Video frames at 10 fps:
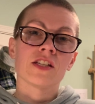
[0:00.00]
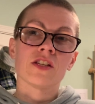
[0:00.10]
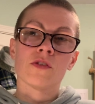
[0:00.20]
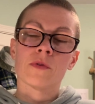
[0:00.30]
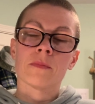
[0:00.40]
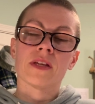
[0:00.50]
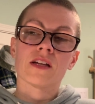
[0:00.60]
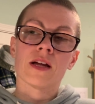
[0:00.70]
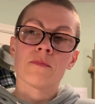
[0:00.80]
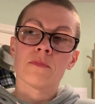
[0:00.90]
you know, when I'm
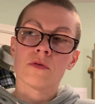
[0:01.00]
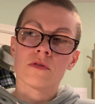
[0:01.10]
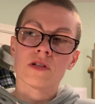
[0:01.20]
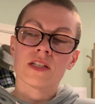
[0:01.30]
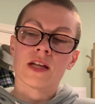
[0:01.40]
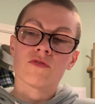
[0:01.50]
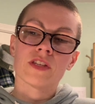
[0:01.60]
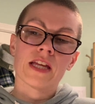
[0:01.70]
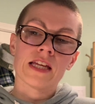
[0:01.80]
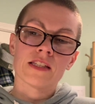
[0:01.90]
like, I'm bored and I
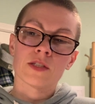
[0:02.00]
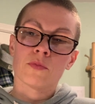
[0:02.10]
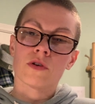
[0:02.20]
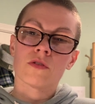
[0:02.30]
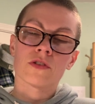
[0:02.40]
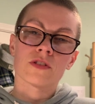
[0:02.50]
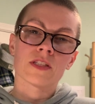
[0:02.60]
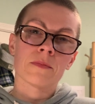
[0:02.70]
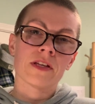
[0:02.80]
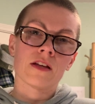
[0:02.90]
really hate this sport, or there's
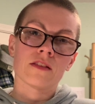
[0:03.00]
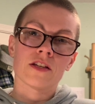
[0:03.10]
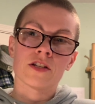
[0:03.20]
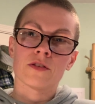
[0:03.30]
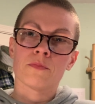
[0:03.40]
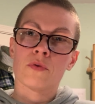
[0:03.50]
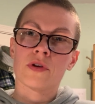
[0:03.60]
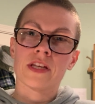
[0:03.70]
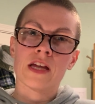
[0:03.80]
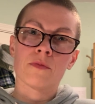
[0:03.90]
somebody out there
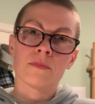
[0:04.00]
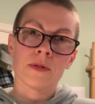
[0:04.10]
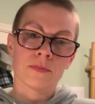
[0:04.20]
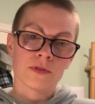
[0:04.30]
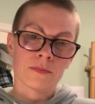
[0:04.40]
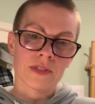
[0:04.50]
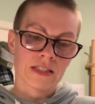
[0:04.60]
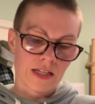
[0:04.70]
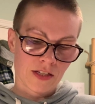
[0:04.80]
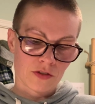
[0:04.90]
pointing out people's
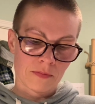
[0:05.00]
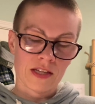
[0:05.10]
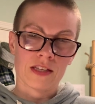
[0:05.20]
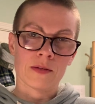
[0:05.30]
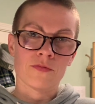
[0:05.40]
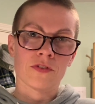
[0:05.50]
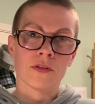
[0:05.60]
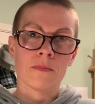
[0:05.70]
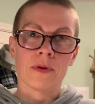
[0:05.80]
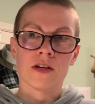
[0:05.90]
mistakes or making them
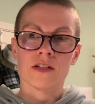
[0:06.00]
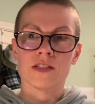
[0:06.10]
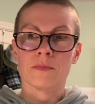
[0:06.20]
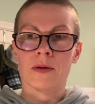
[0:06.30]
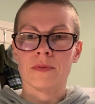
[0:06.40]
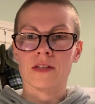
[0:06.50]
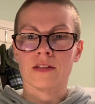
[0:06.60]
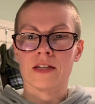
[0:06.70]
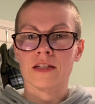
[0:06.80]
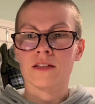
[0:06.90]
feel embarrassed by being
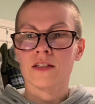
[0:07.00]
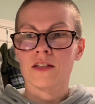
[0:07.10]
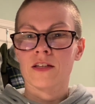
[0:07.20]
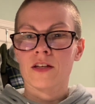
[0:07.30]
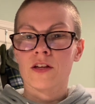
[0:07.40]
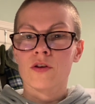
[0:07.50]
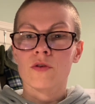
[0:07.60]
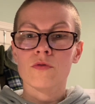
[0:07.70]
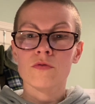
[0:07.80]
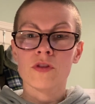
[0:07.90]
like,
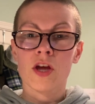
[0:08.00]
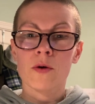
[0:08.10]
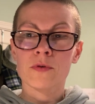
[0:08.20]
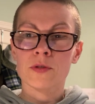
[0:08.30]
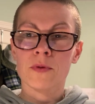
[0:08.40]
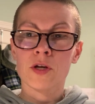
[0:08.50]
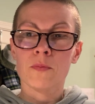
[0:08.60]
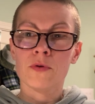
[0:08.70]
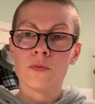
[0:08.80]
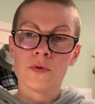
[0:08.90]
ooh, they almost made a
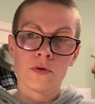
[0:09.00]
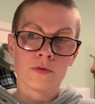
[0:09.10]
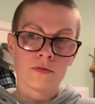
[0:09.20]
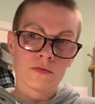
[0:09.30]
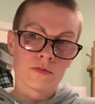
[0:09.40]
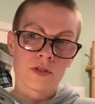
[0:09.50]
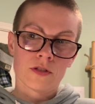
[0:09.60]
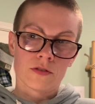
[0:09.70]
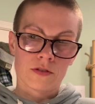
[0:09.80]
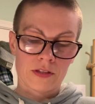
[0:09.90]
boo-boo,
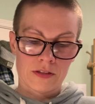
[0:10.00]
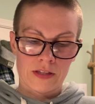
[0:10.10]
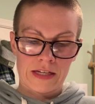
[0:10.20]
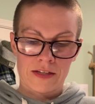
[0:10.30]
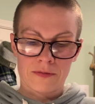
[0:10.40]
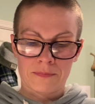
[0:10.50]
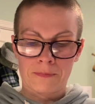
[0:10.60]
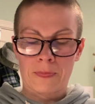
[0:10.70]
or like